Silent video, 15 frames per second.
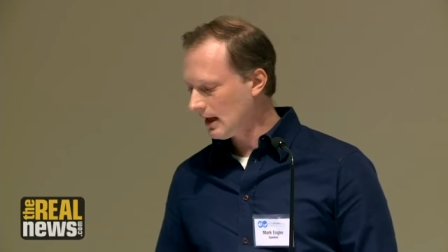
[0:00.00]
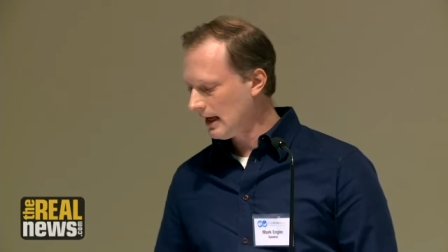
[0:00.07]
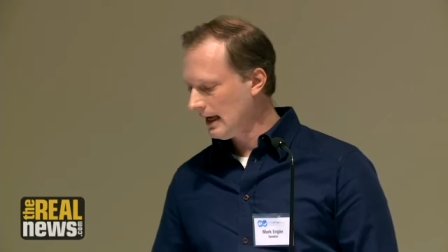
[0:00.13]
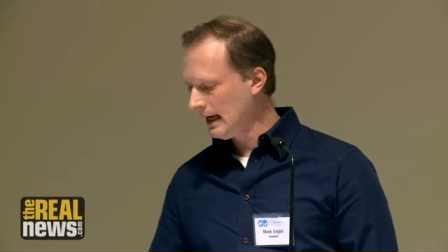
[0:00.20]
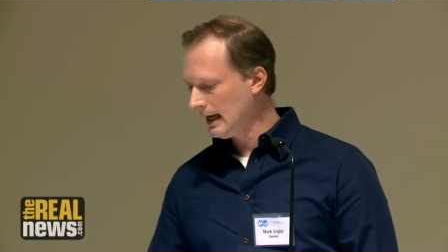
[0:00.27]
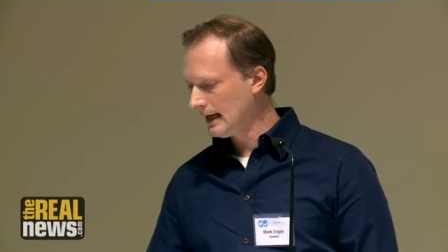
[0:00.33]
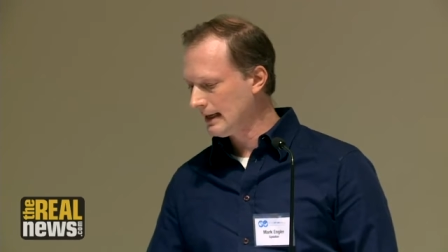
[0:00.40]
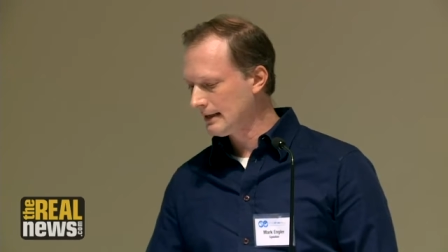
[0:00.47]

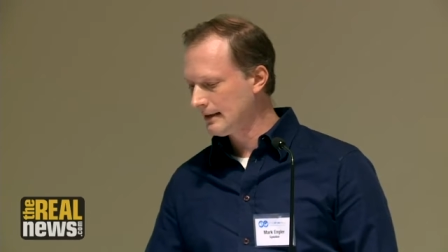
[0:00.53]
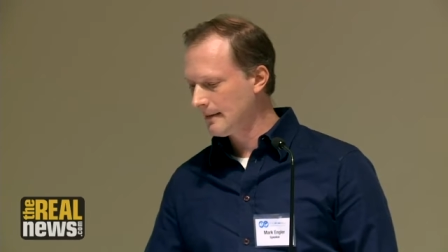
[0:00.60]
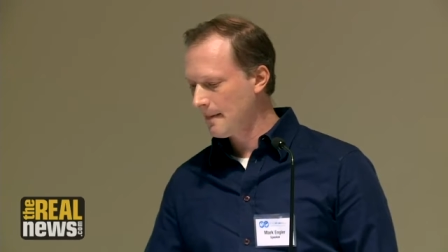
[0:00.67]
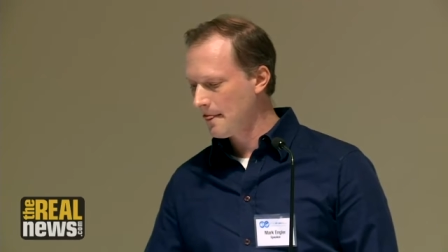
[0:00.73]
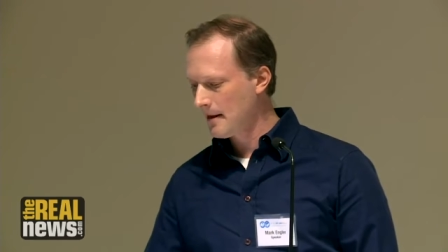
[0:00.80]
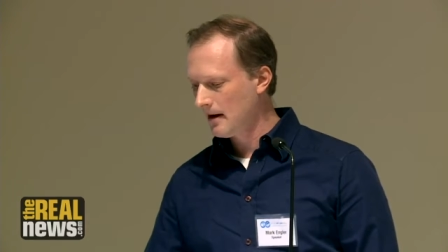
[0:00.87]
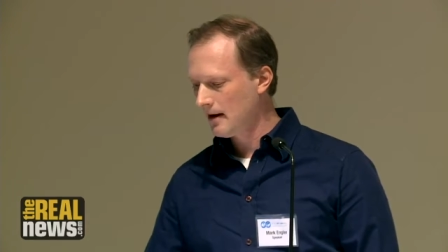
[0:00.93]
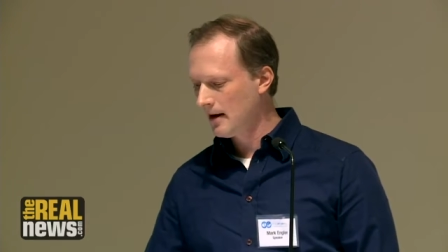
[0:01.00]
And
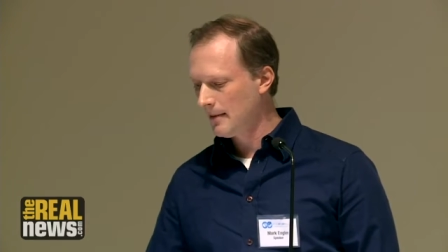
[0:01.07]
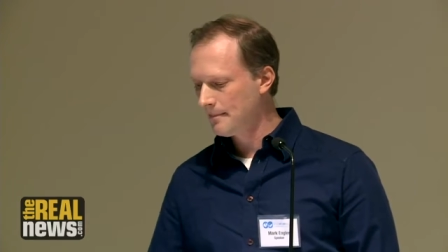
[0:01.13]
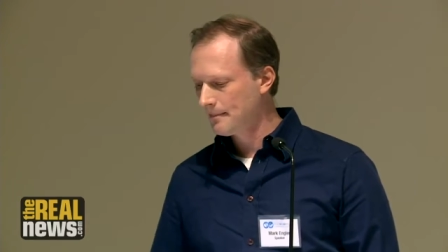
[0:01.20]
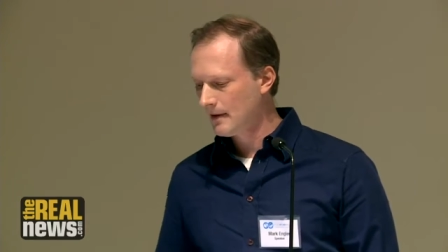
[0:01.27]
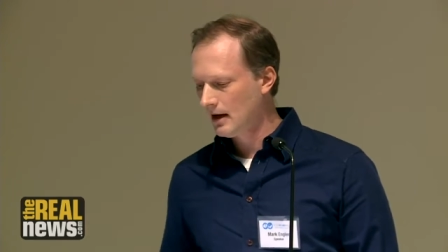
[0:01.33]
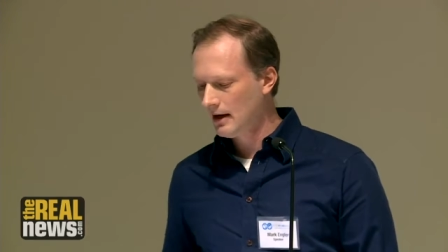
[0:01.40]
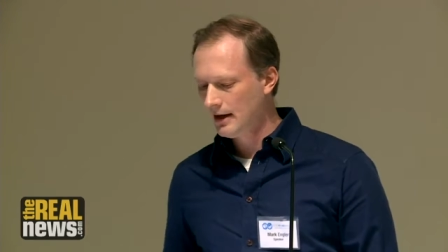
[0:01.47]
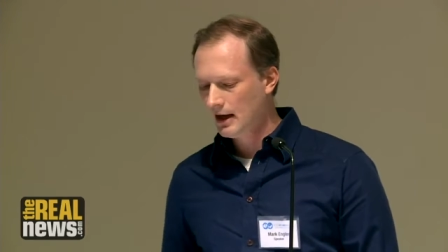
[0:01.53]

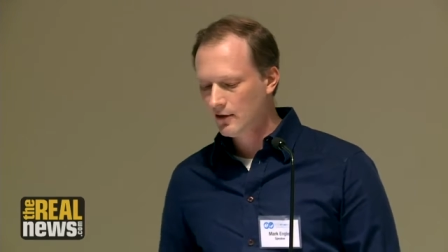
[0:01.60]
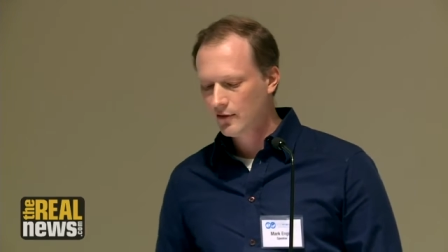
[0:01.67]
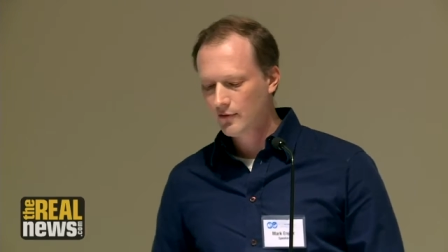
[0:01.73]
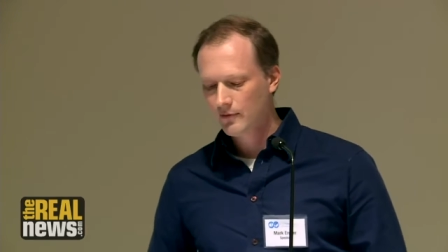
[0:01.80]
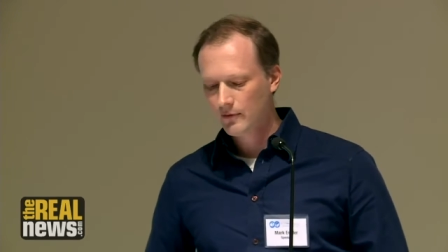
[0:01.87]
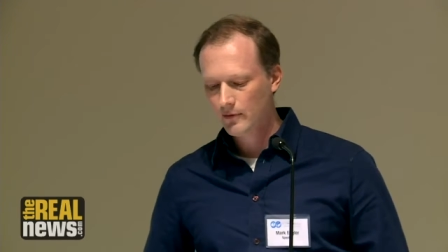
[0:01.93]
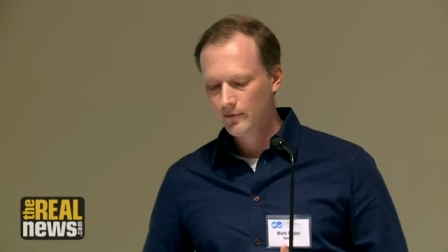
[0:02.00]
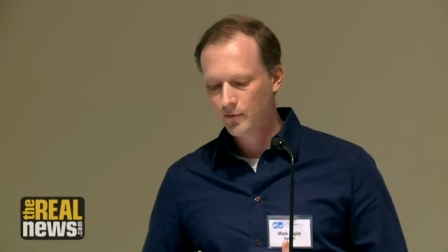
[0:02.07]
a next
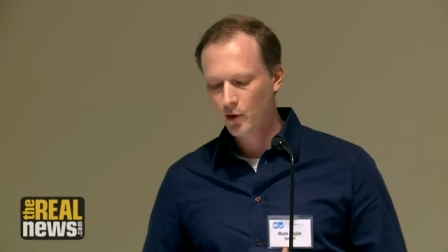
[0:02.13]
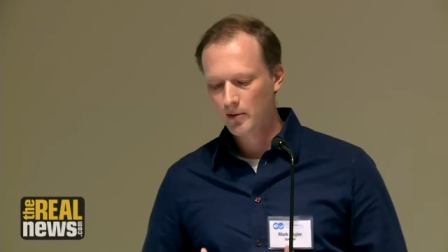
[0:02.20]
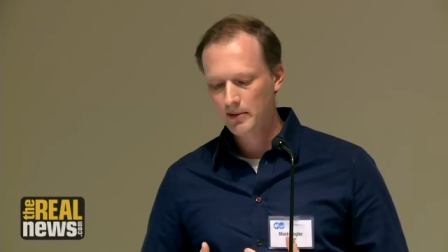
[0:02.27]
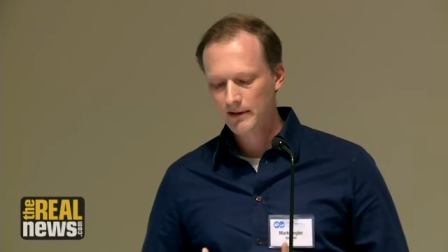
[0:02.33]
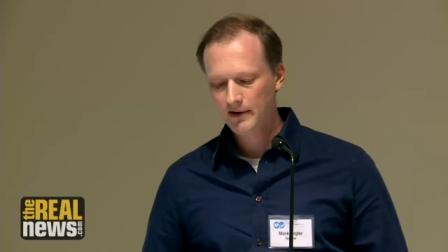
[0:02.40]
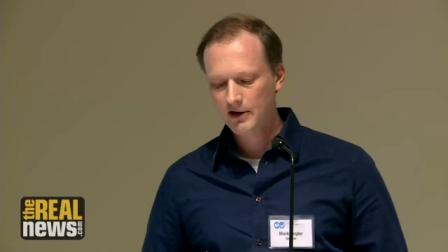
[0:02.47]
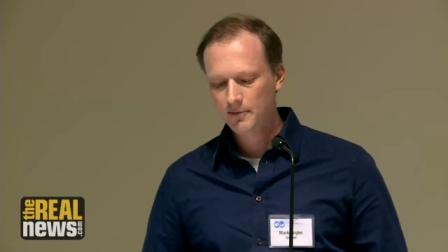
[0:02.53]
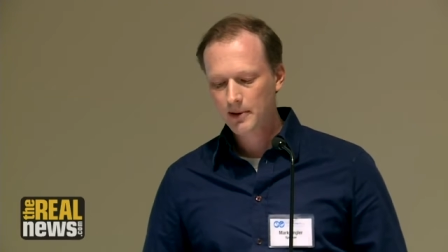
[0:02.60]

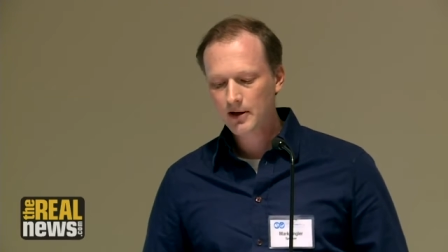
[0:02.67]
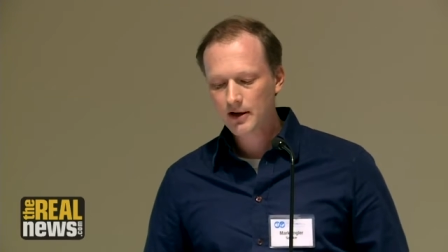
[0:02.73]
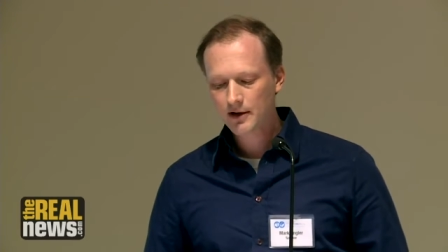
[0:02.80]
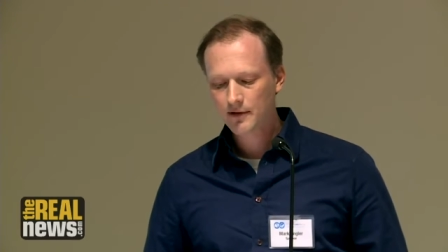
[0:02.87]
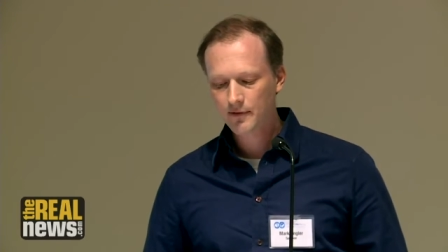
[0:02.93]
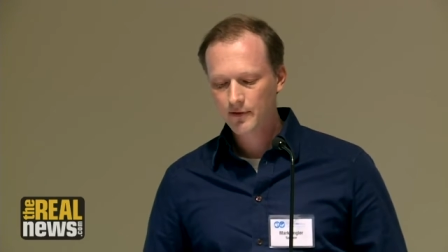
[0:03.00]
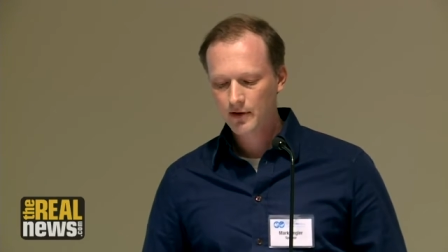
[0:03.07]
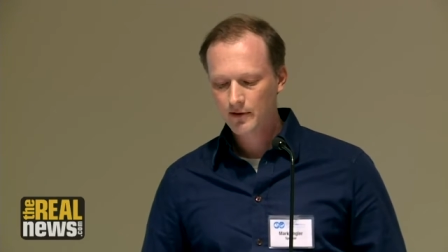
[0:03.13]
formative
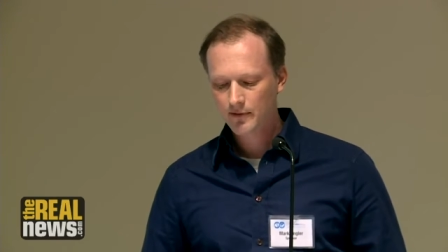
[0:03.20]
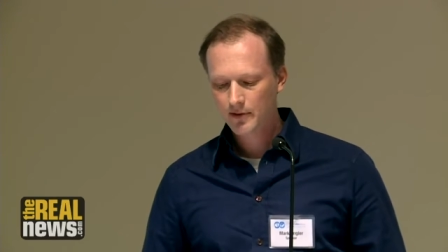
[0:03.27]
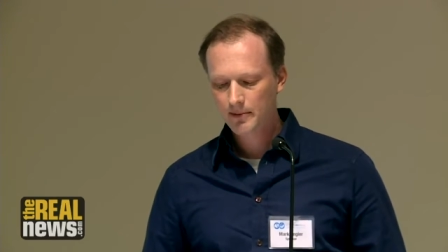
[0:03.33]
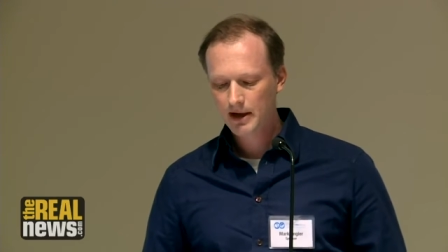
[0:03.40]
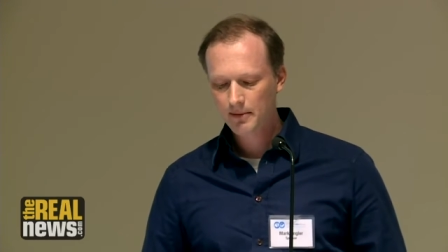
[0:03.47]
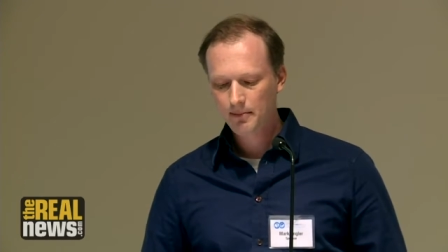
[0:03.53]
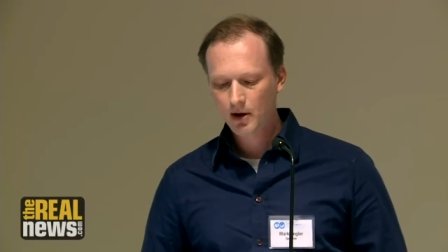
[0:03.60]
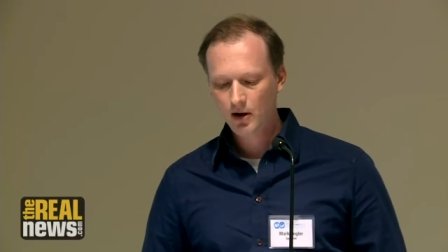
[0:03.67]
experience for
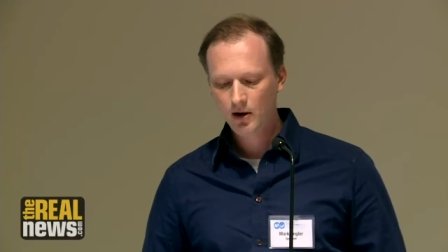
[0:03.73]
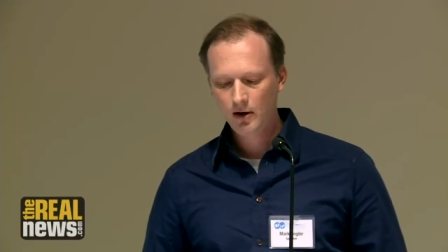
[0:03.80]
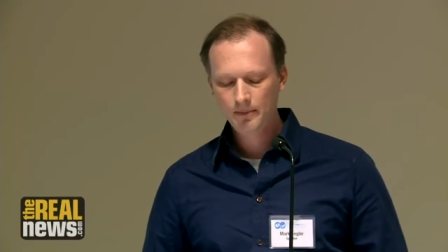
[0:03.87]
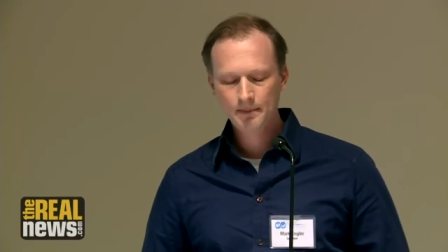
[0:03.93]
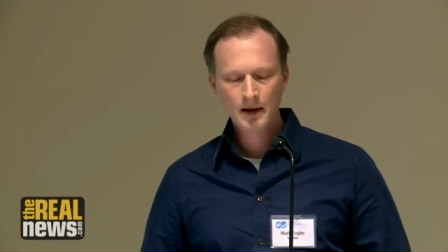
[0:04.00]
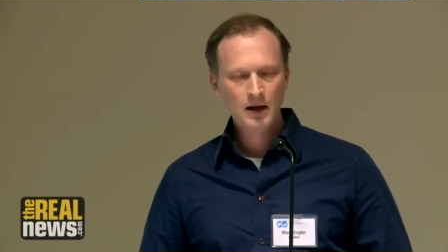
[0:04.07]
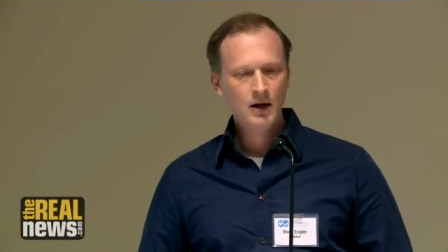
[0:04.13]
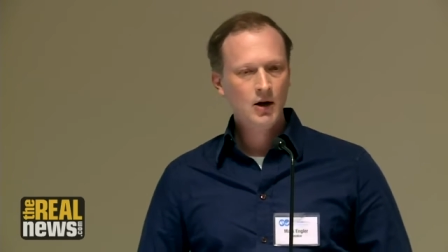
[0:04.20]
me and Paul